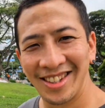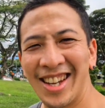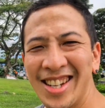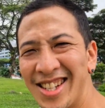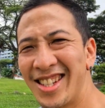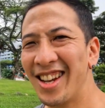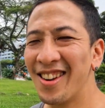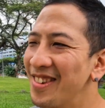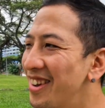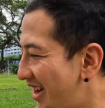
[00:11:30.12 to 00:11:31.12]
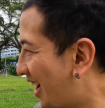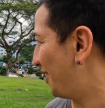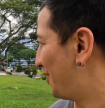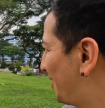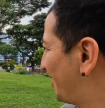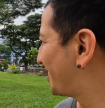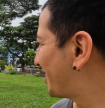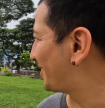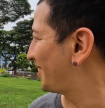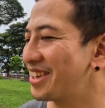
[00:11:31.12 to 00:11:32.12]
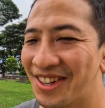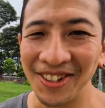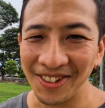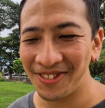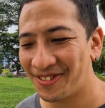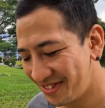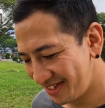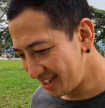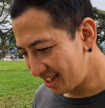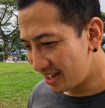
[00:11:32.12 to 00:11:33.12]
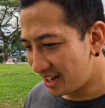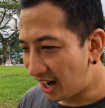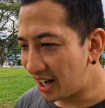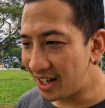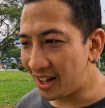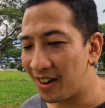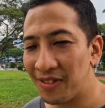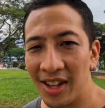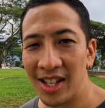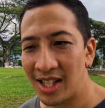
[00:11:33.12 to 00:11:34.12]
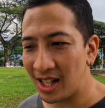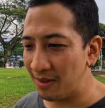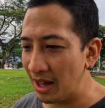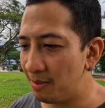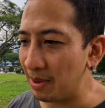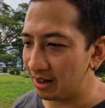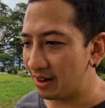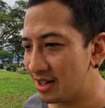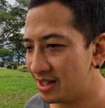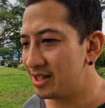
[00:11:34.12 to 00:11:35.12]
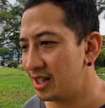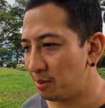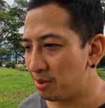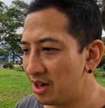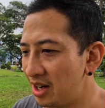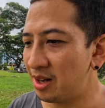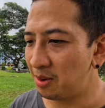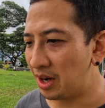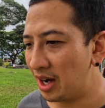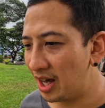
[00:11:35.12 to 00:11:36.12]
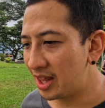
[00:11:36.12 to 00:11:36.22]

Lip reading: Good to see it in real life. This is really cool. I don't know, I've got this thing about the playgrounds in Singapore. I don't know why.